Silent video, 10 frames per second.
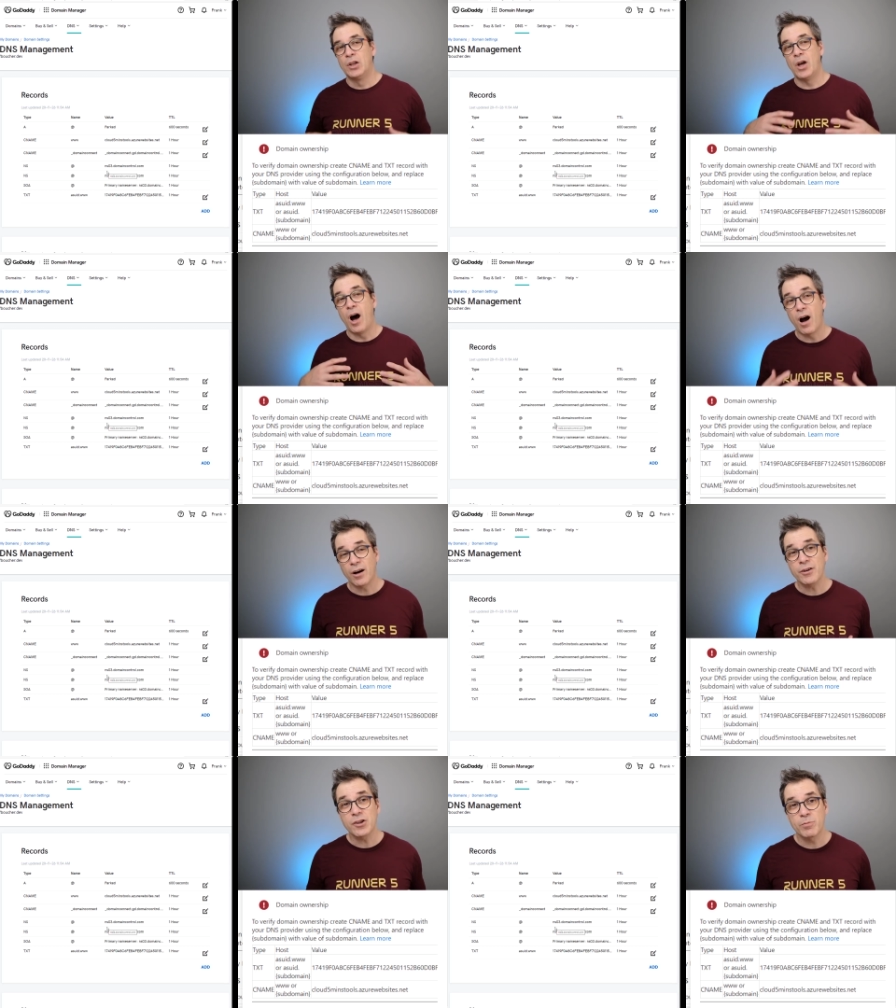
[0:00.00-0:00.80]
The
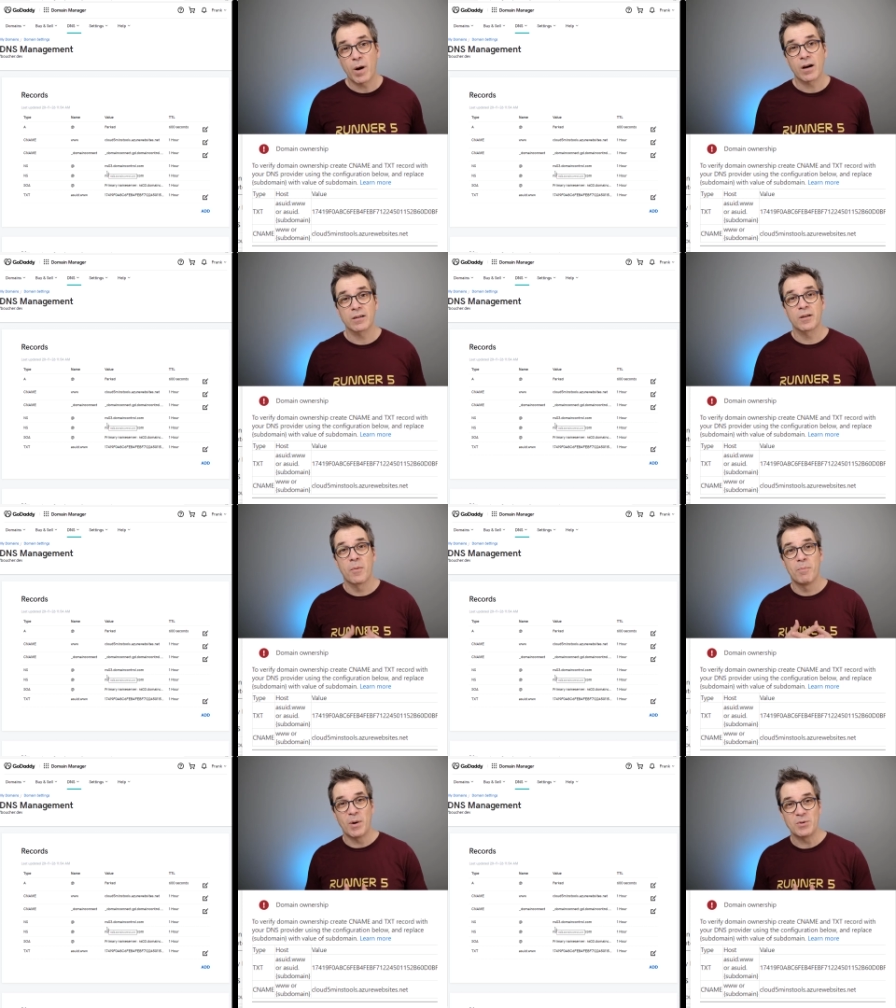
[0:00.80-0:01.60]
hardest part
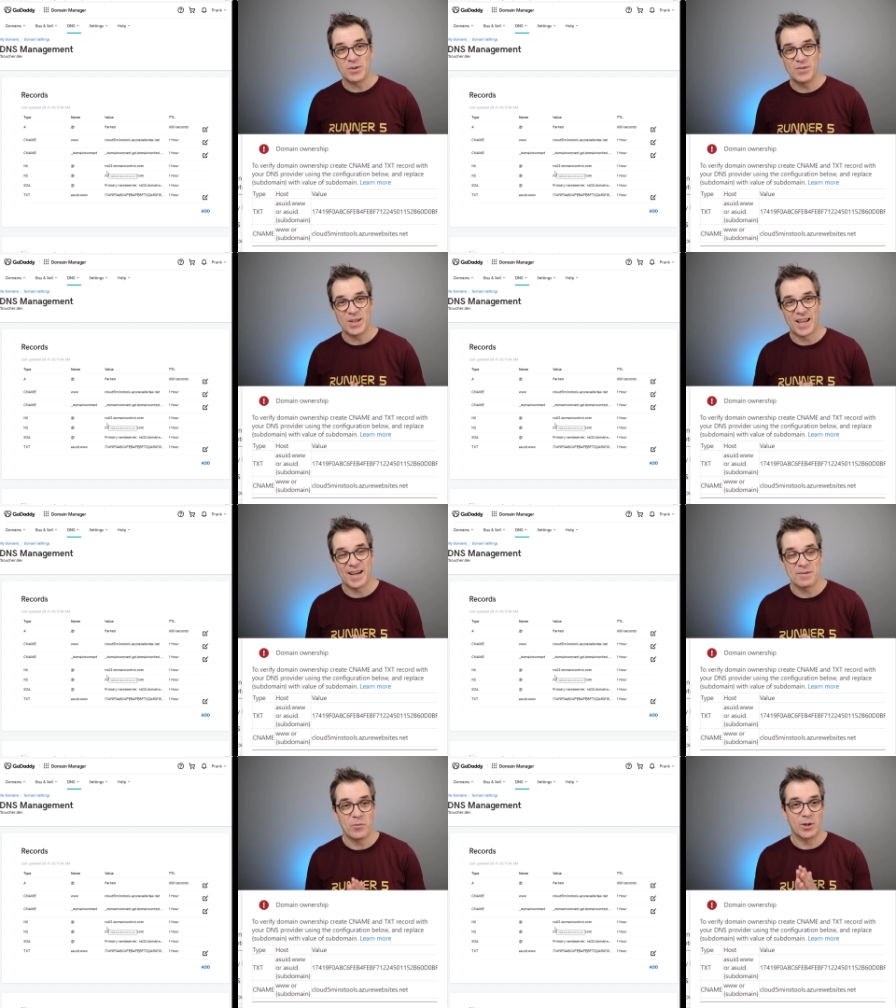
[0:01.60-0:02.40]
most of the
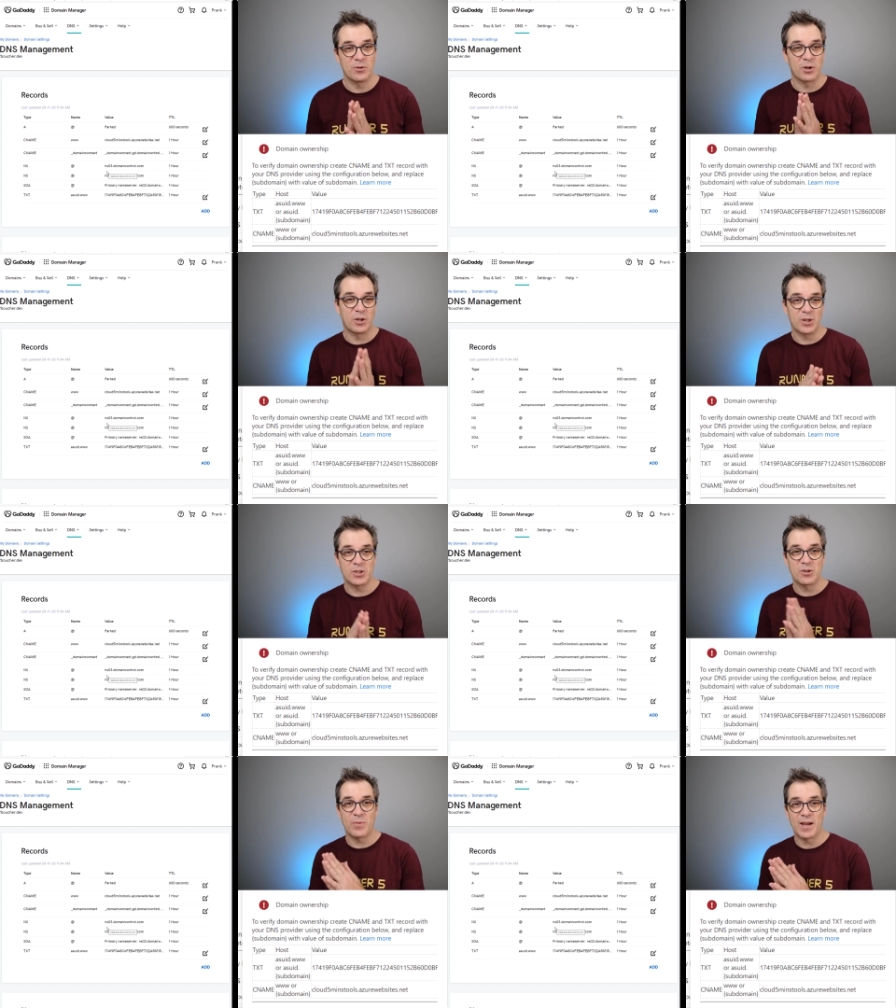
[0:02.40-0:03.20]
time when you're
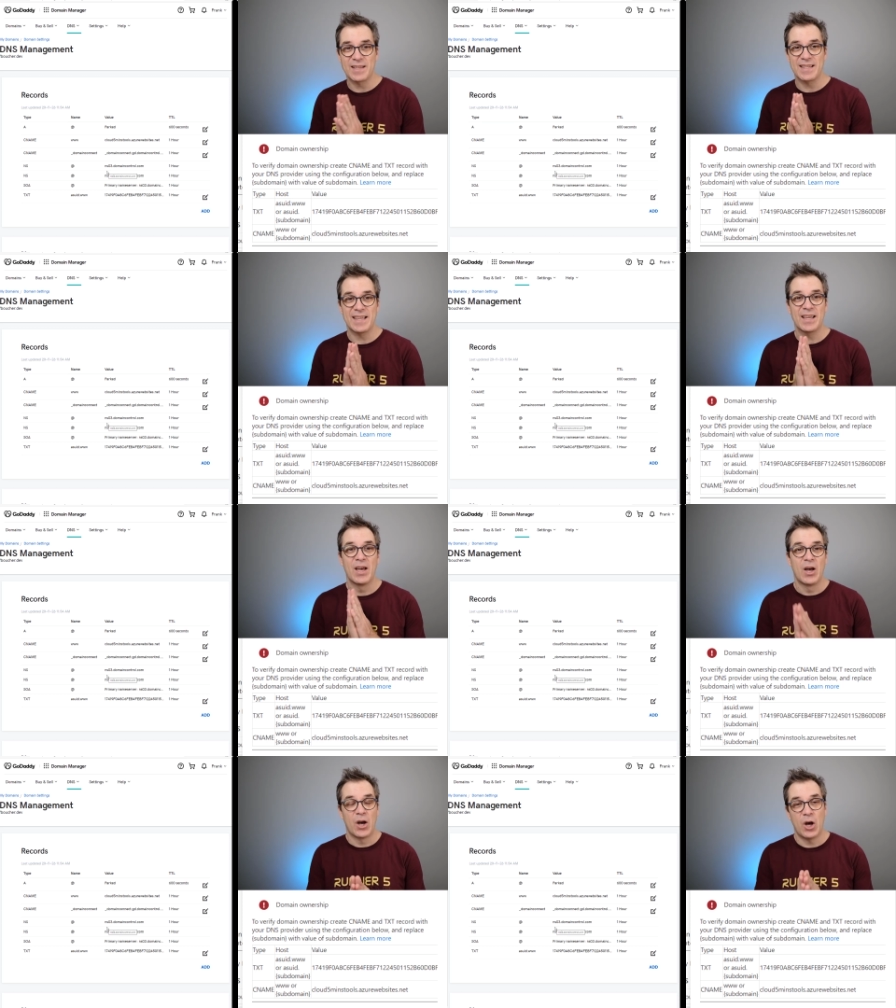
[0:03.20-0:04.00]
customizing
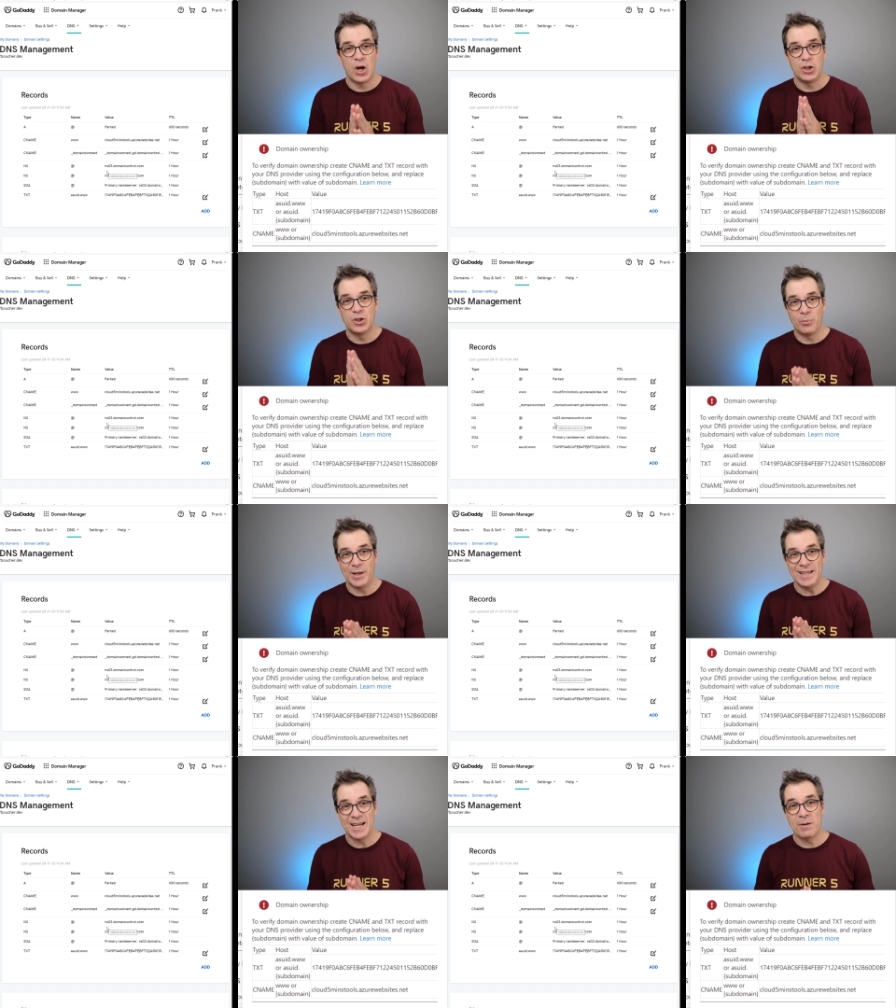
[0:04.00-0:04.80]
a
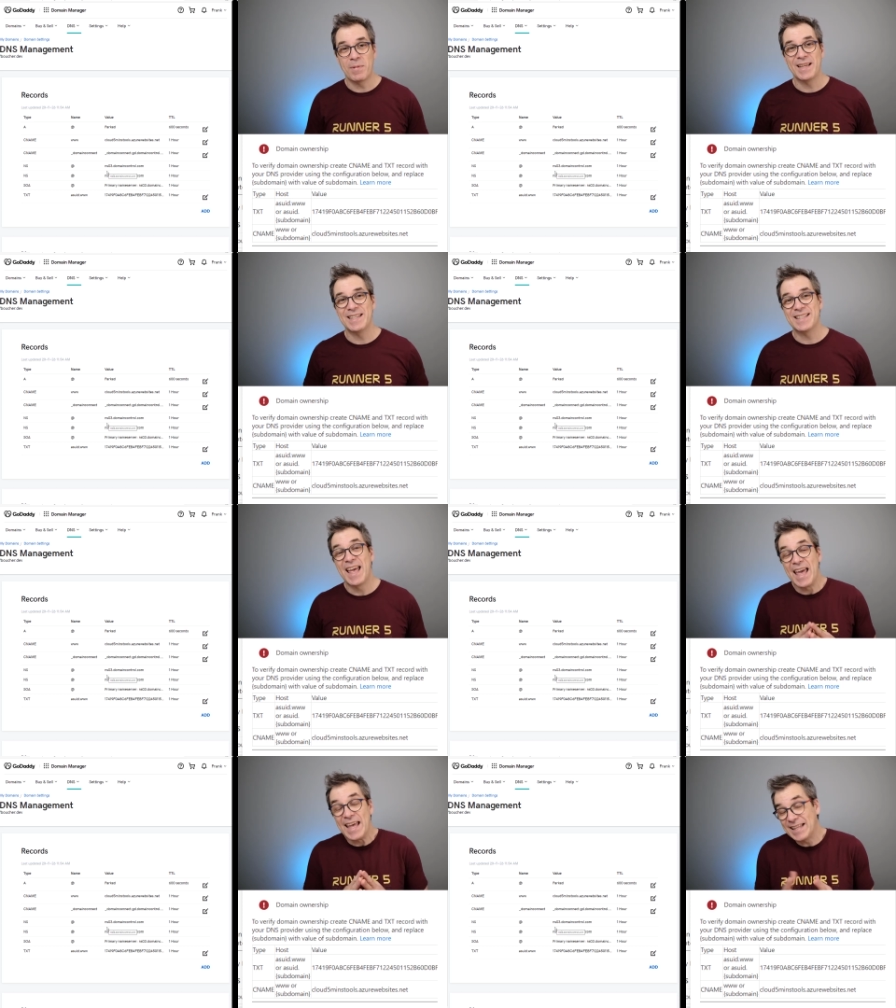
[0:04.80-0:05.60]
domain name is
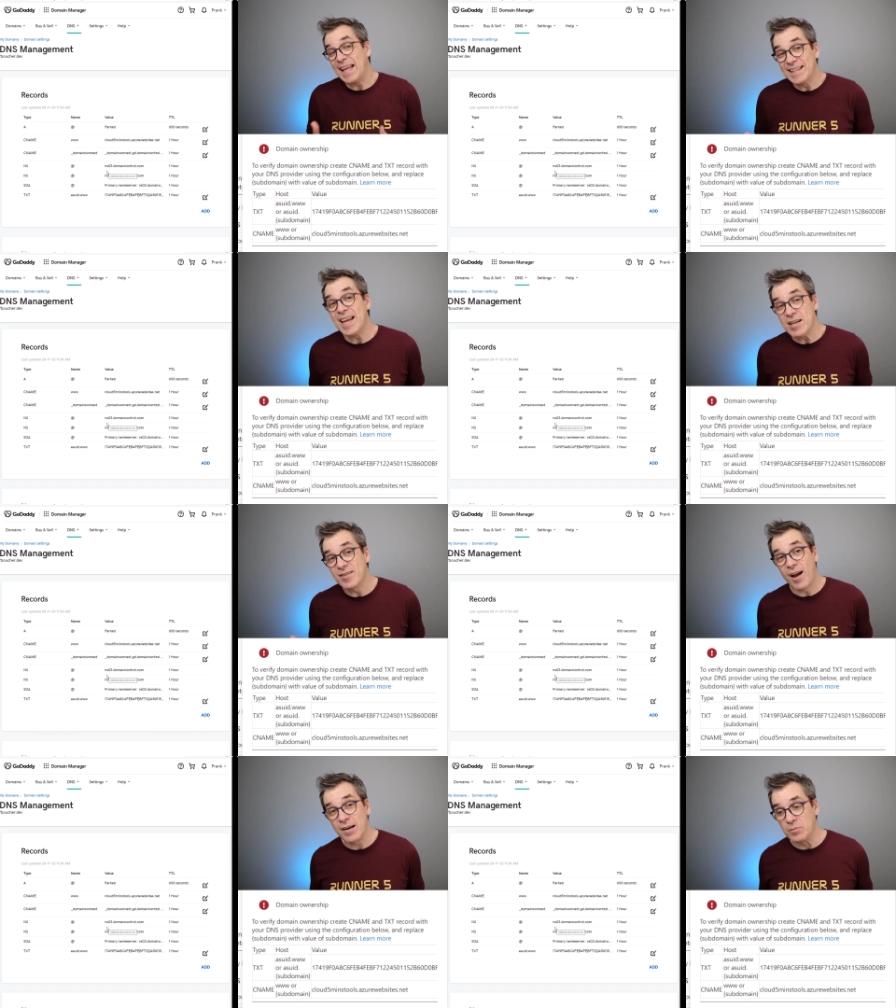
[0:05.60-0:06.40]
it can take
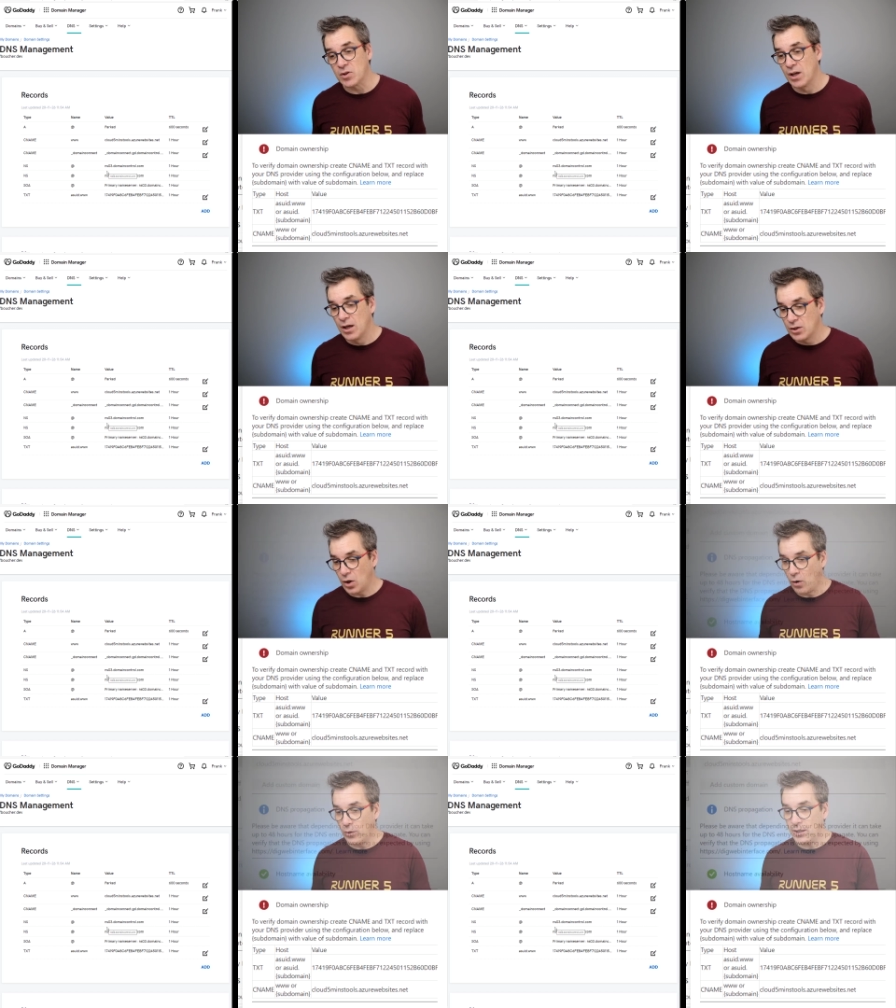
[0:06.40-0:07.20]
times so